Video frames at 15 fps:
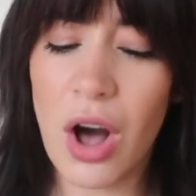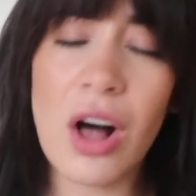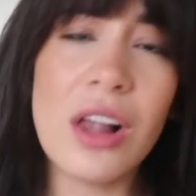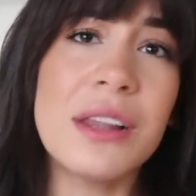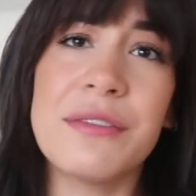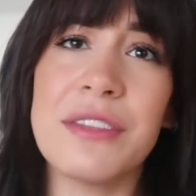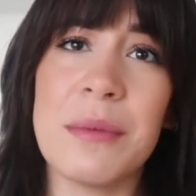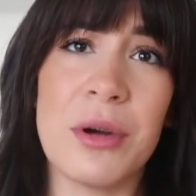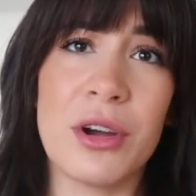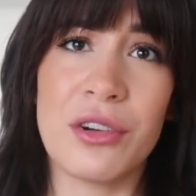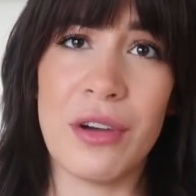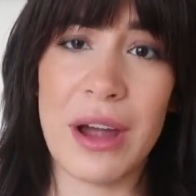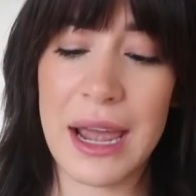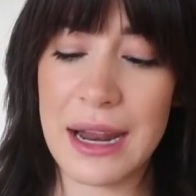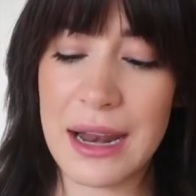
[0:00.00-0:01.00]
All of them are
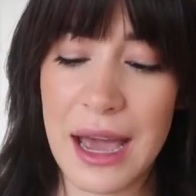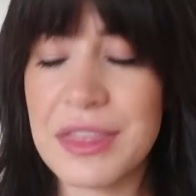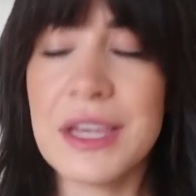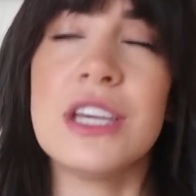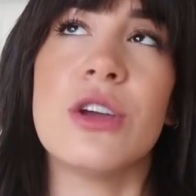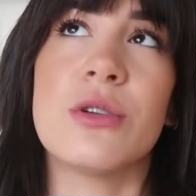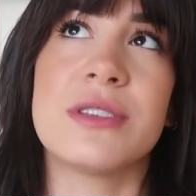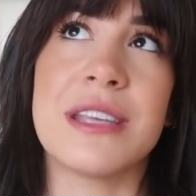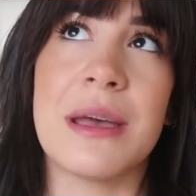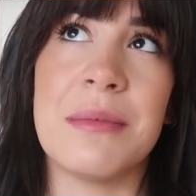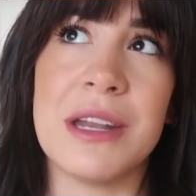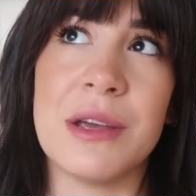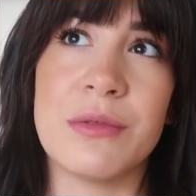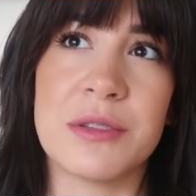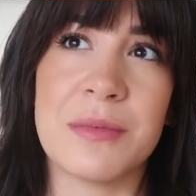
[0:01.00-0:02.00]
great. I think
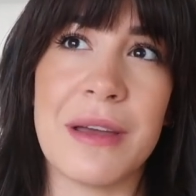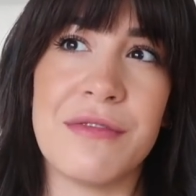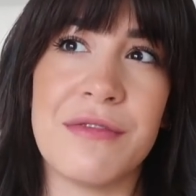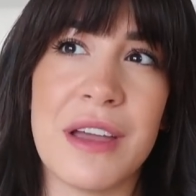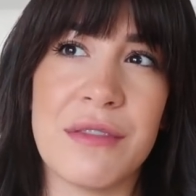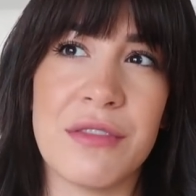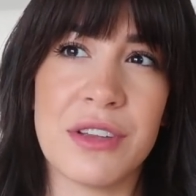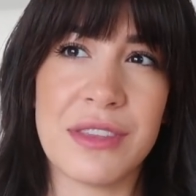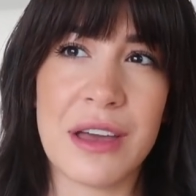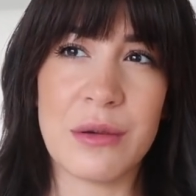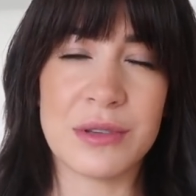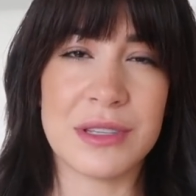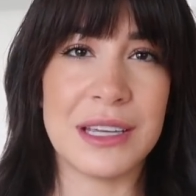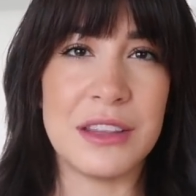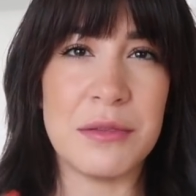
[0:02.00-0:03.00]
Yosemite was my favorite. That
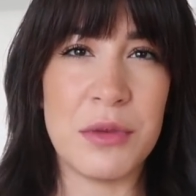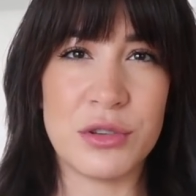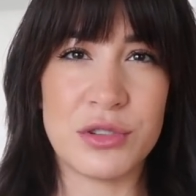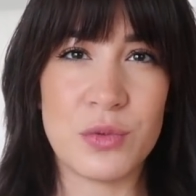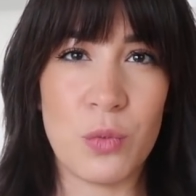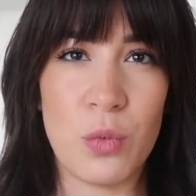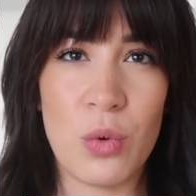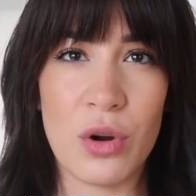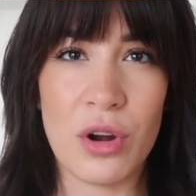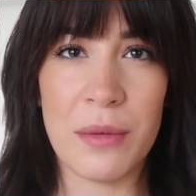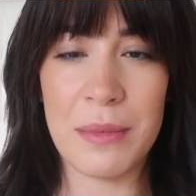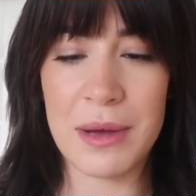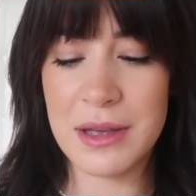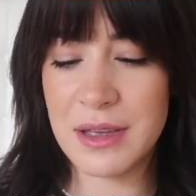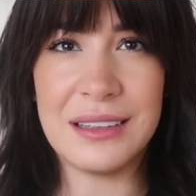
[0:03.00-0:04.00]
was like the most
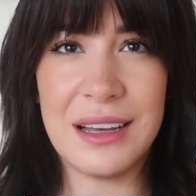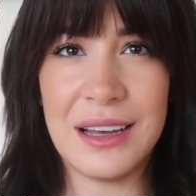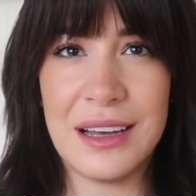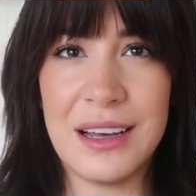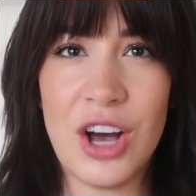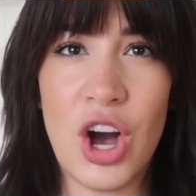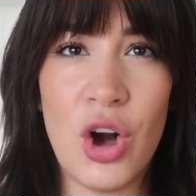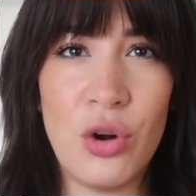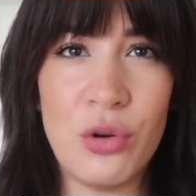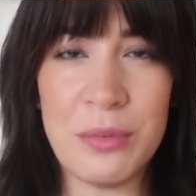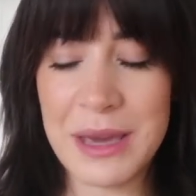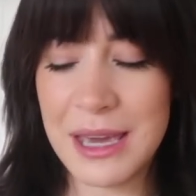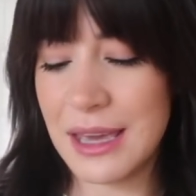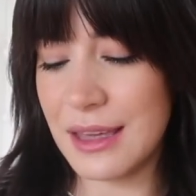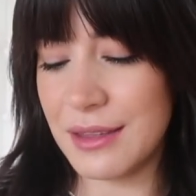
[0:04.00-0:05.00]
warm,
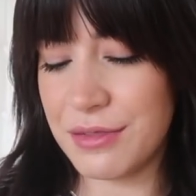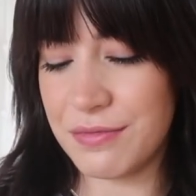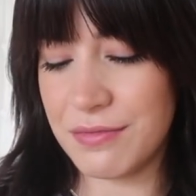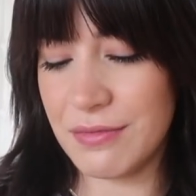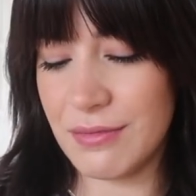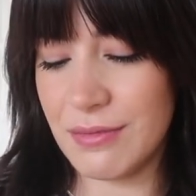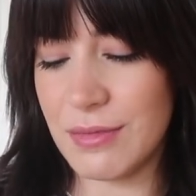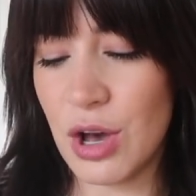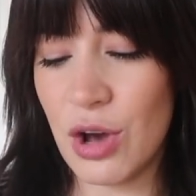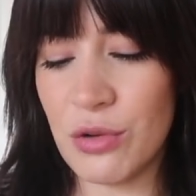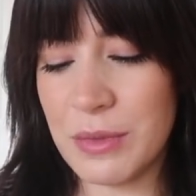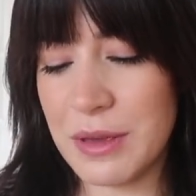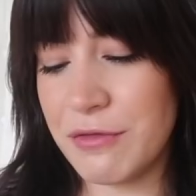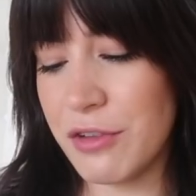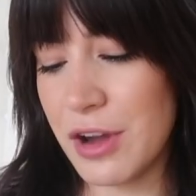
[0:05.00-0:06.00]
homey
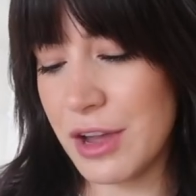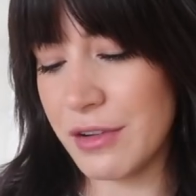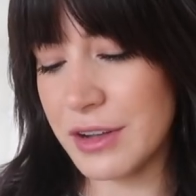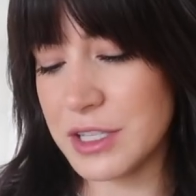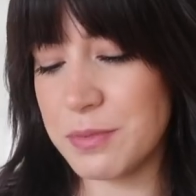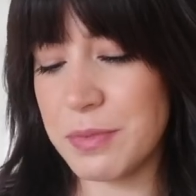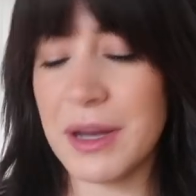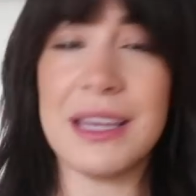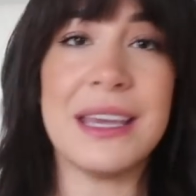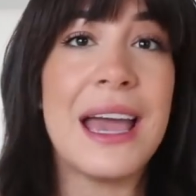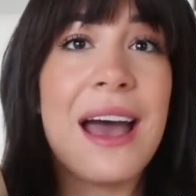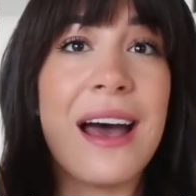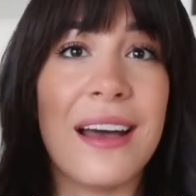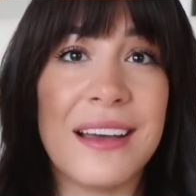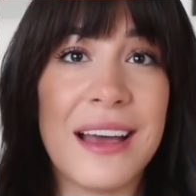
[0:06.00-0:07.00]
fragrance. But
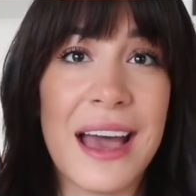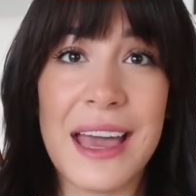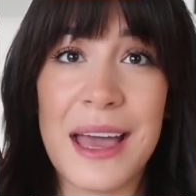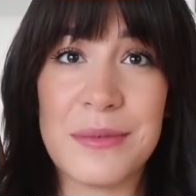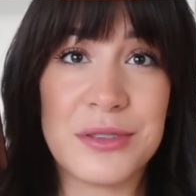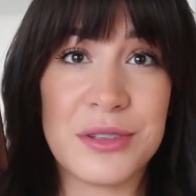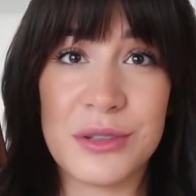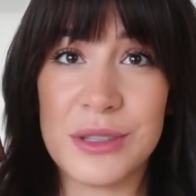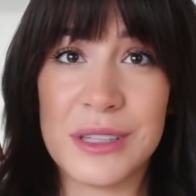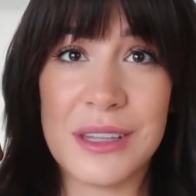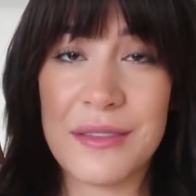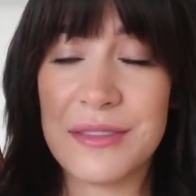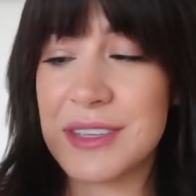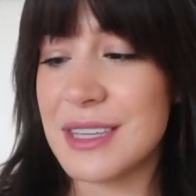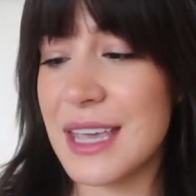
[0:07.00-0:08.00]
yeah, I absolutely
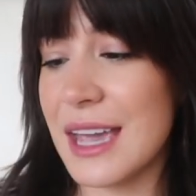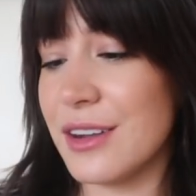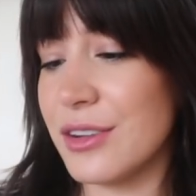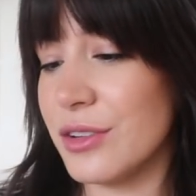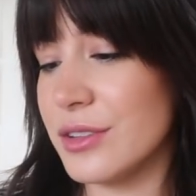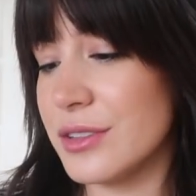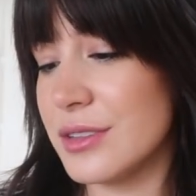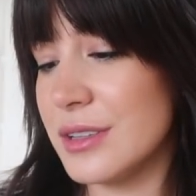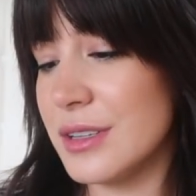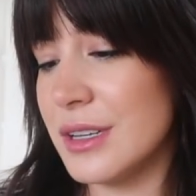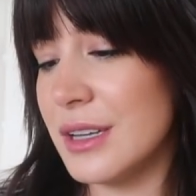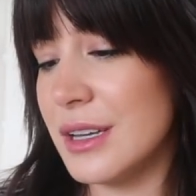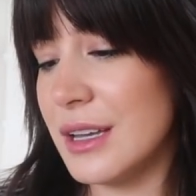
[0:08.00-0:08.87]
love these candles.